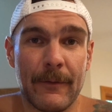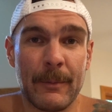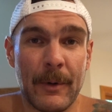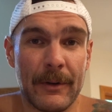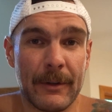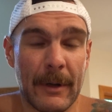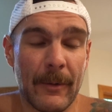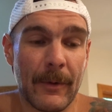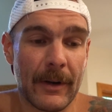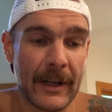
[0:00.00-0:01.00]
for most of my
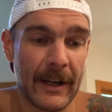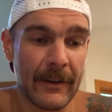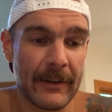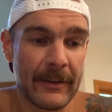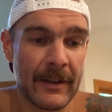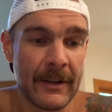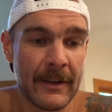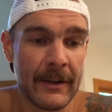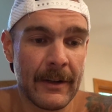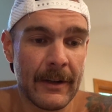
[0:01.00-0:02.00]
workouts.
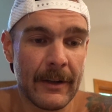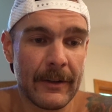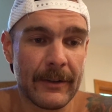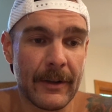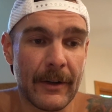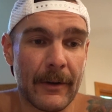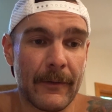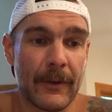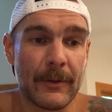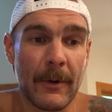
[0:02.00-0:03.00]
So
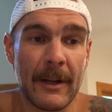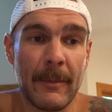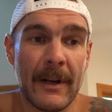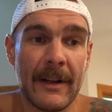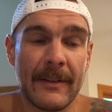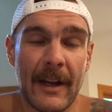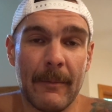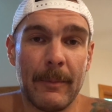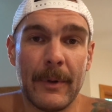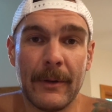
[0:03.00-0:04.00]
for 20 minutes, I
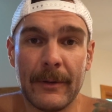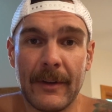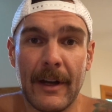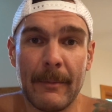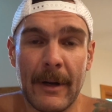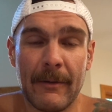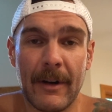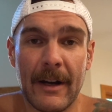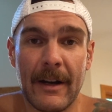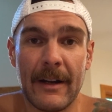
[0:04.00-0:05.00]
built up my
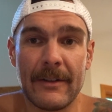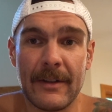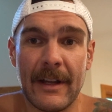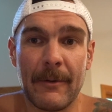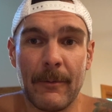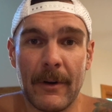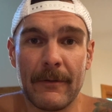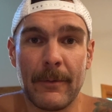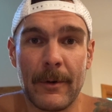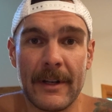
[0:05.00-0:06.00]
ride to that
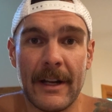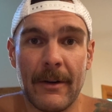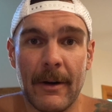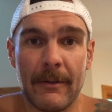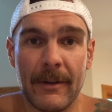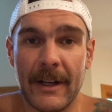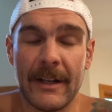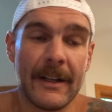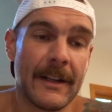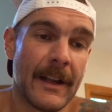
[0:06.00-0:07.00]
148 heart rate.
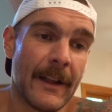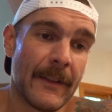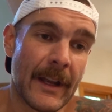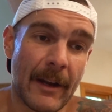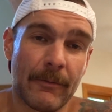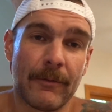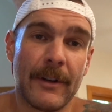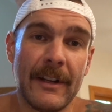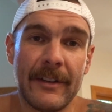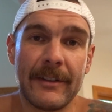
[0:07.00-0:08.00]
Then I
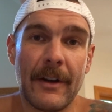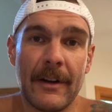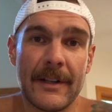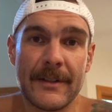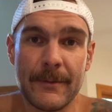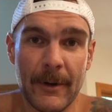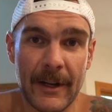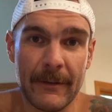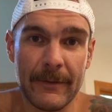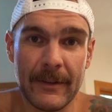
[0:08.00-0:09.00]
restarted
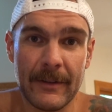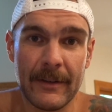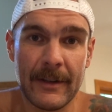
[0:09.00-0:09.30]
Swift